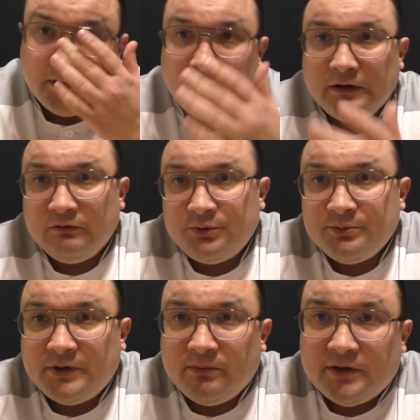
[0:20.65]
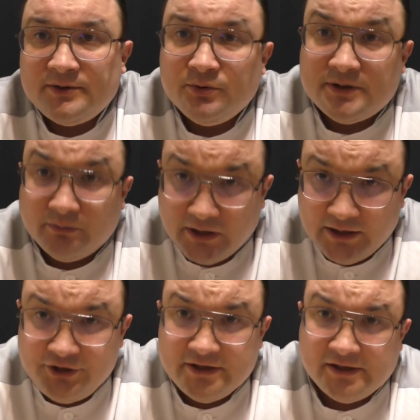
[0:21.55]
Multiple abscesses
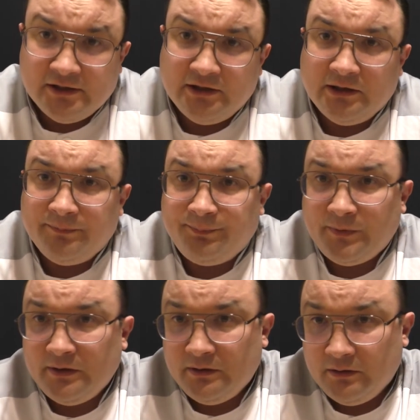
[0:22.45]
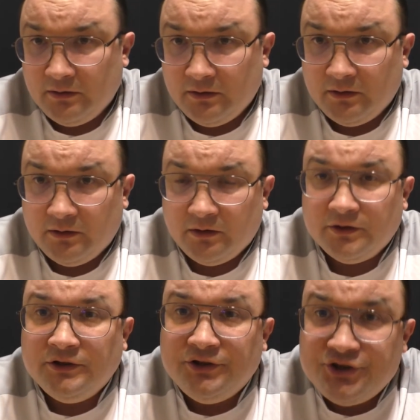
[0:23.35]
are developed during it, you can
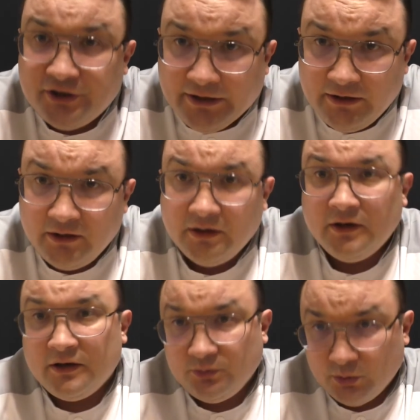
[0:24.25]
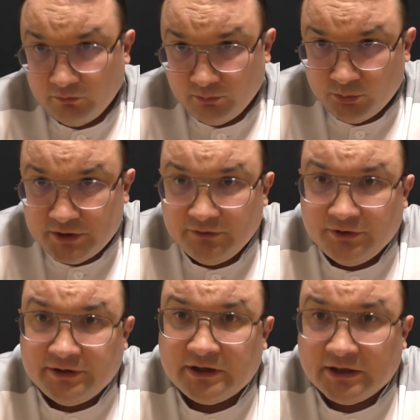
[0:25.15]
see them on the picture.
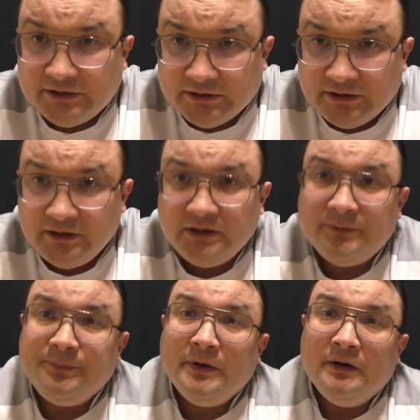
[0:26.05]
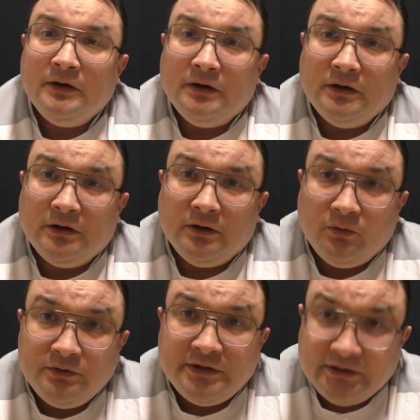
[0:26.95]
He went to different
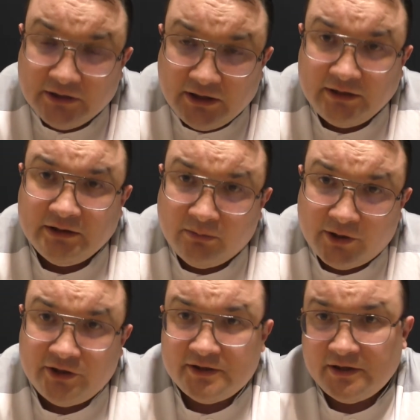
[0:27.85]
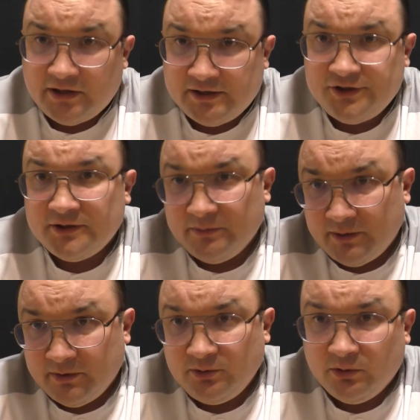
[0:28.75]
dermatologists to dermatovenerologic dispensary